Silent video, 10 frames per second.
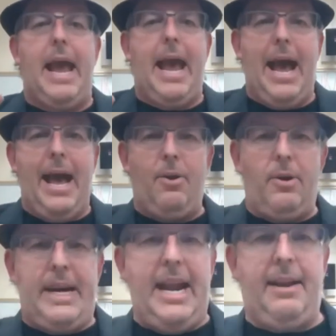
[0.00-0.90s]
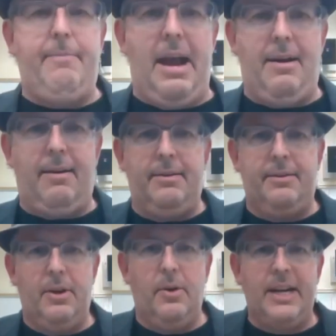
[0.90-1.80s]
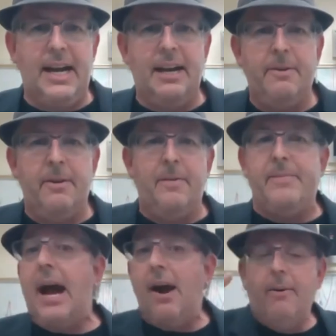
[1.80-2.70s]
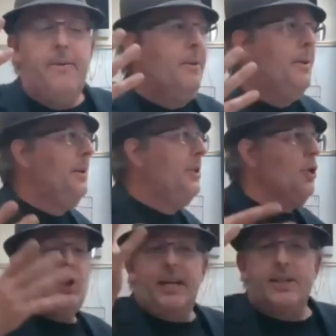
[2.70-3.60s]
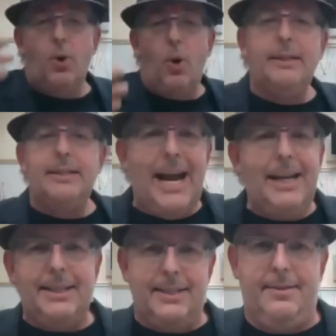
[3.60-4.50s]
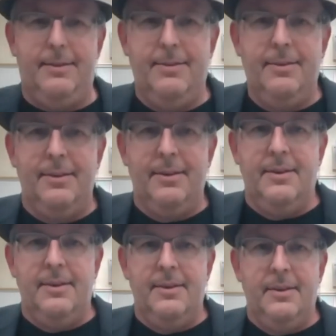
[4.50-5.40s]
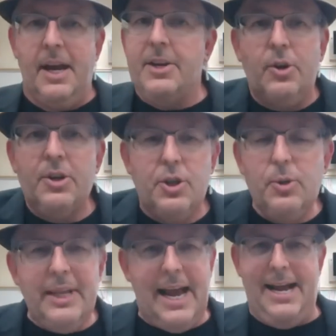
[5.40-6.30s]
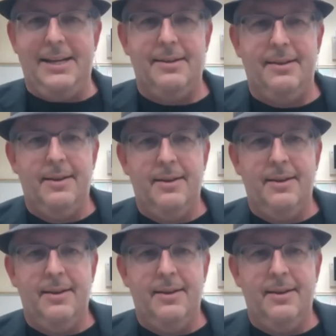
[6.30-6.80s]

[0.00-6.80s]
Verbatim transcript: Add organic matter. Okay. Now, you should get a soil test, and you can do that.